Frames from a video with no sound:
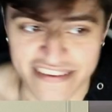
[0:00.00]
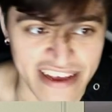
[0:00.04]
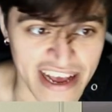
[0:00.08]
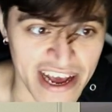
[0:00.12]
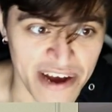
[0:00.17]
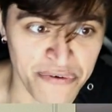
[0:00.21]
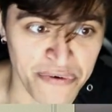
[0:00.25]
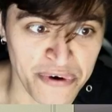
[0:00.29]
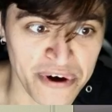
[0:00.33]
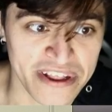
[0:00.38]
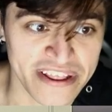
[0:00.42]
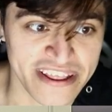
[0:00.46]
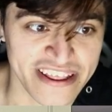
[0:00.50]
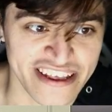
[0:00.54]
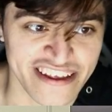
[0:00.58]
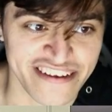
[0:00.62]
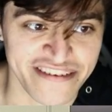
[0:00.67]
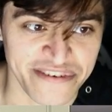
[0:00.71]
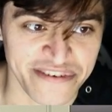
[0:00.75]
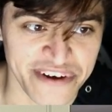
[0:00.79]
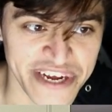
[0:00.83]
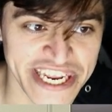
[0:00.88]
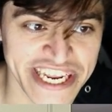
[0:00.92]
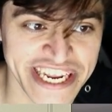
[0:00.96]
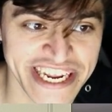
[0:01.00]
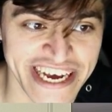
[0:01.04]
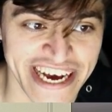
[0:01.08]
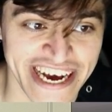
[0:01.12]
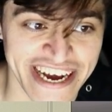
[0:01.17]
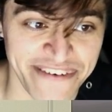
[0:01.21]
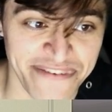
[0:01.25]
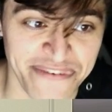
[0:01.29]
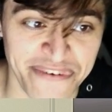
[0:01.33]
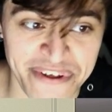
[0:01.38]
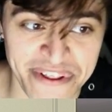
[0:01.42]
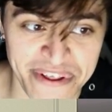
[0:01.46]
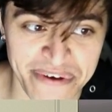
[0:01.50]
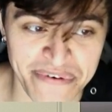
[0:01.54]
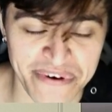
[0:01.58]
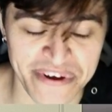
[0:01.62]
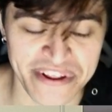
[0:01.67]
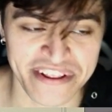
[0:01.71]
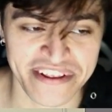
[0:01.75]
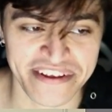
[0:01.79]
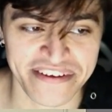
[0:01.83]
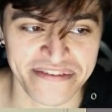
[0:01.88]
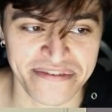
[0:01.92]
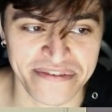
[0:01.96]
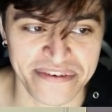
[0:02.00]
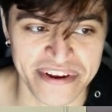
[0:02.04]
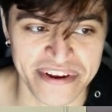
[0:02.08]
I want this one. I really want this one.